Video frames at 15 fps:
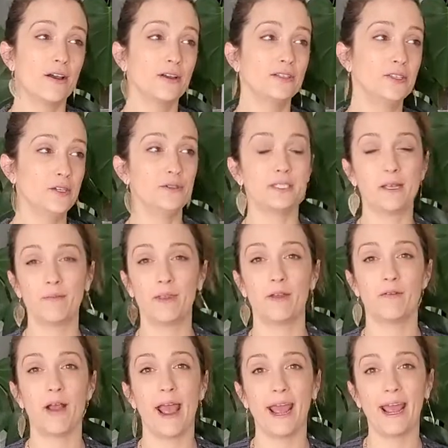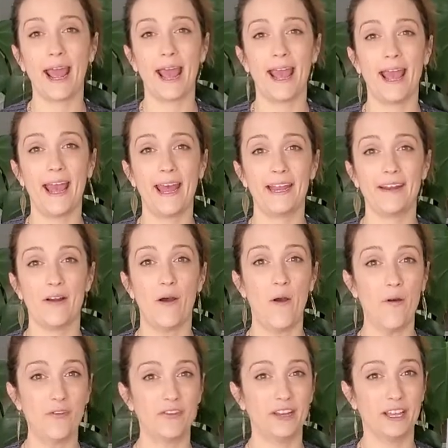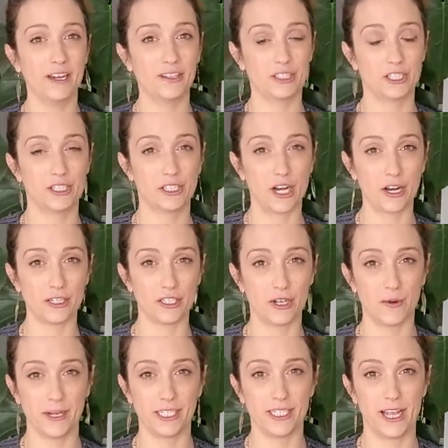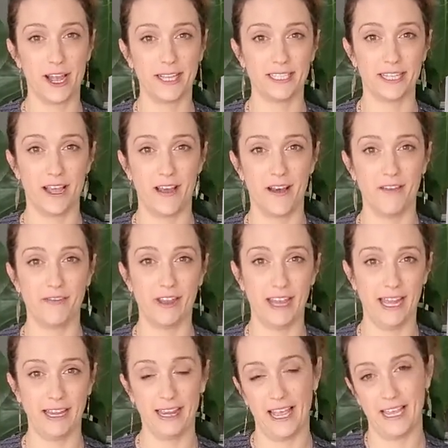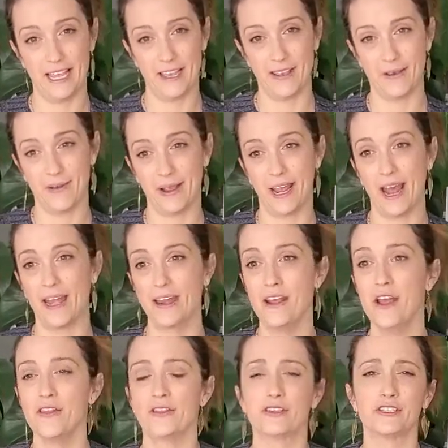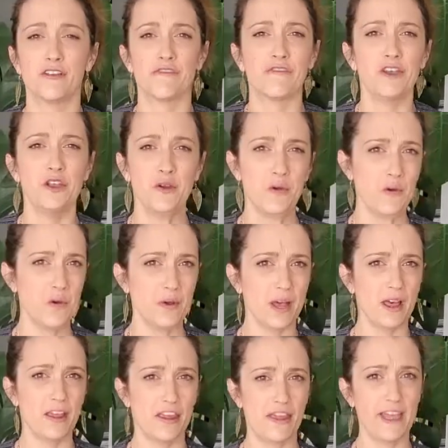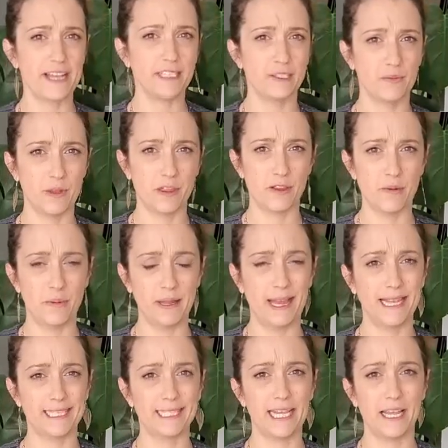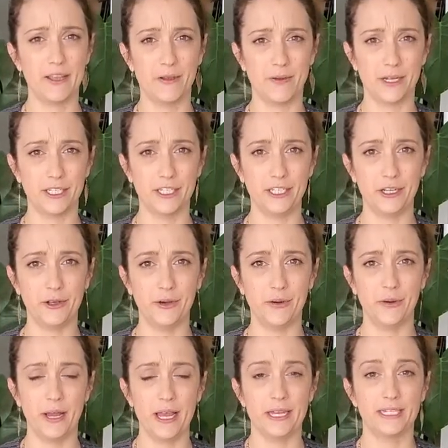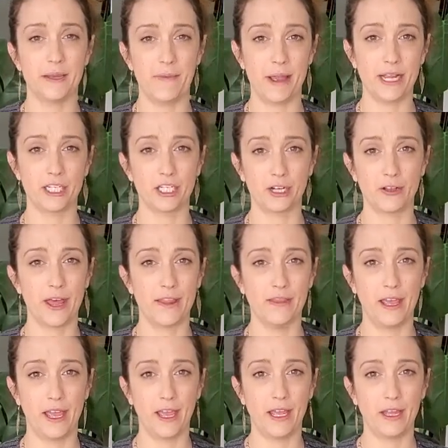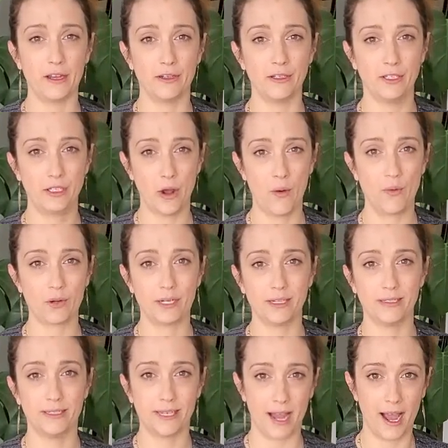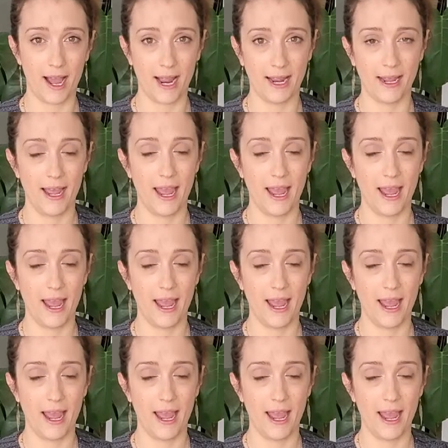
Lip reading: do something right and hopefully it'll start showing signs of it liking you again. There's a few things with your plants that you can do to make sure that they don't die.